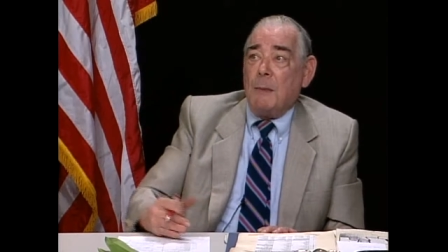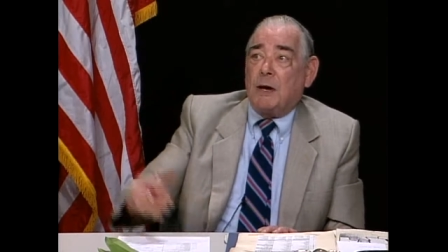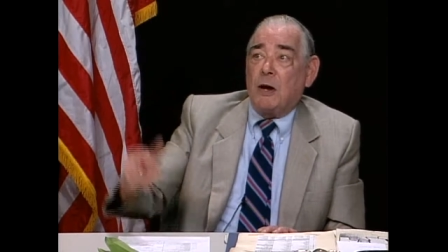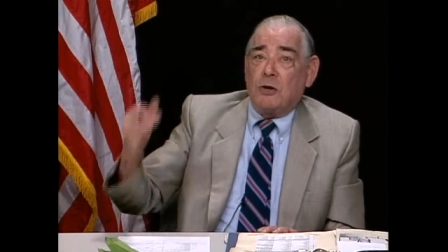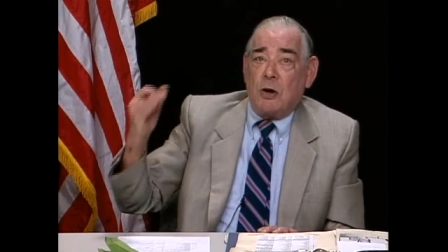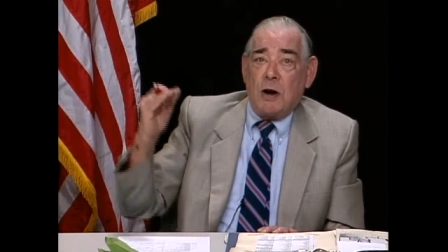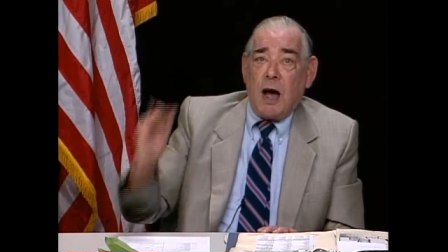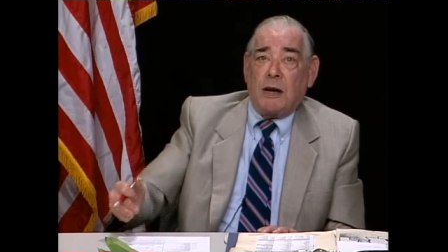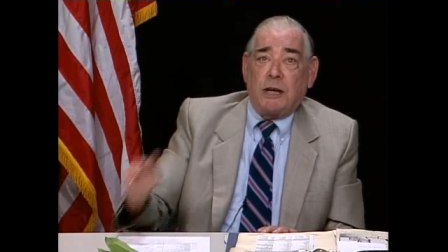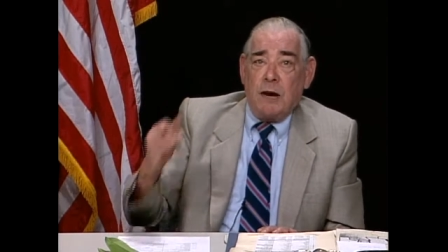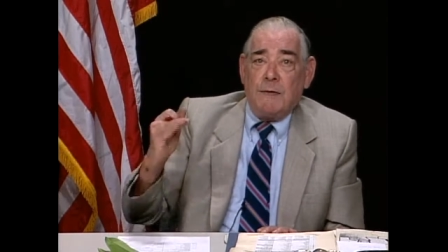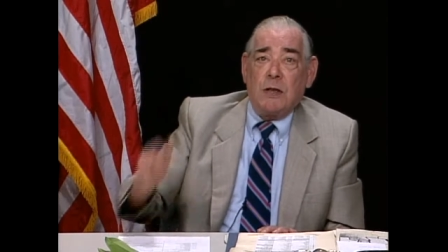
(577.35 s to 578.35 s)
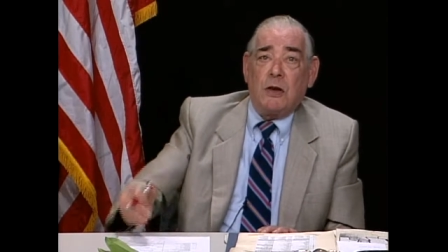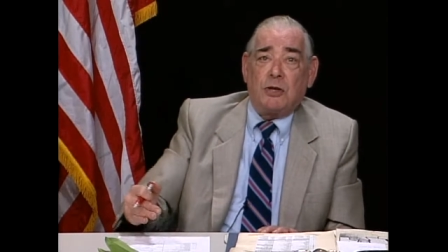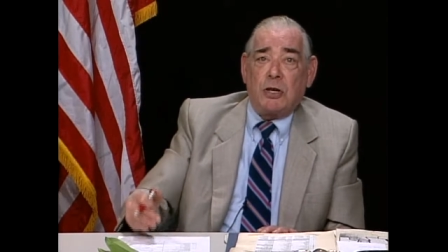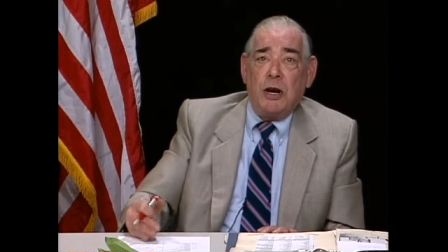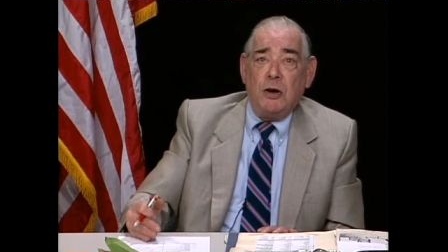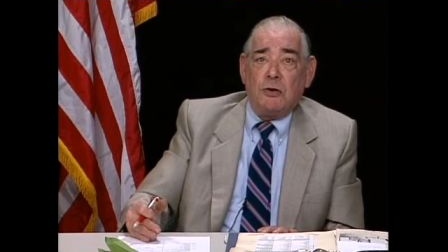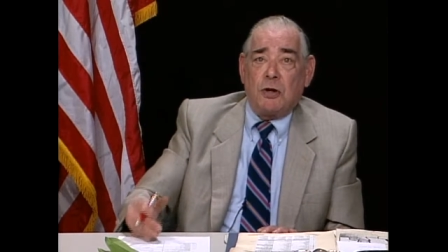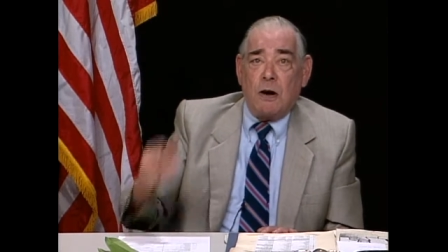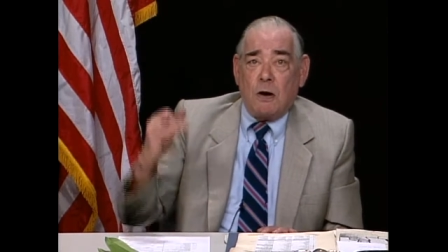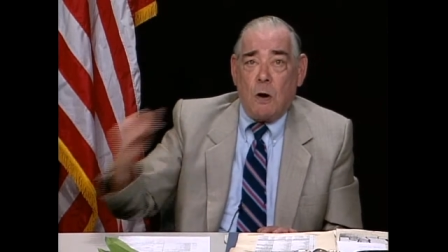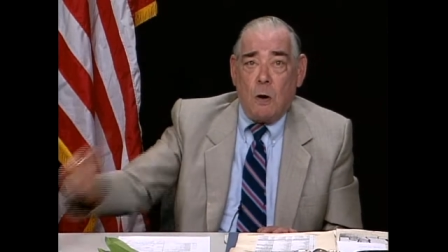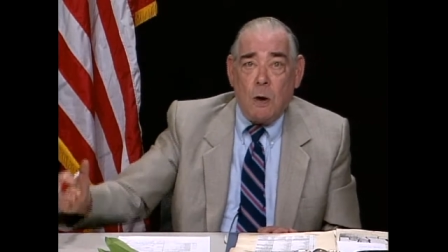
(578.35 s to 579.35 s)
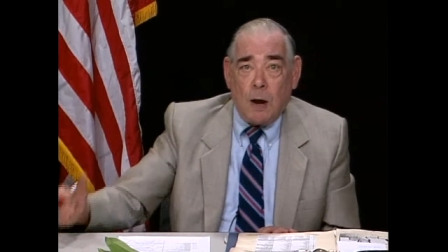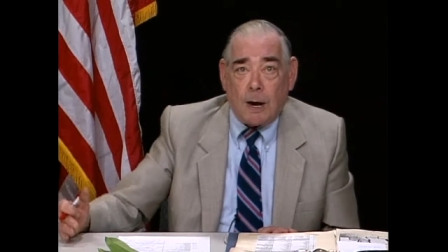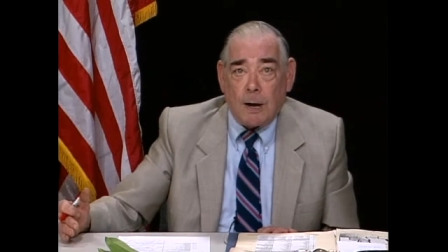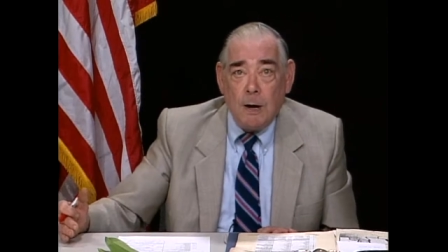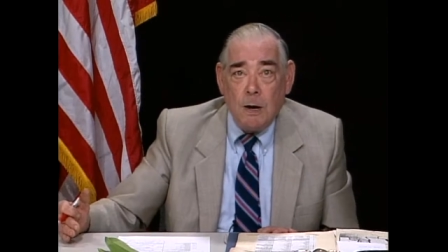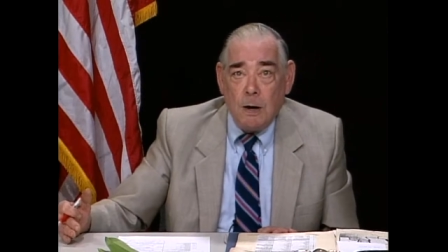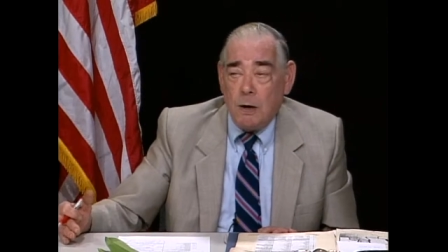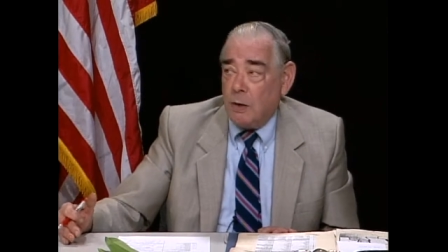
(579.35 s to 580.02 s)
because they're not giving the seniors their COLA.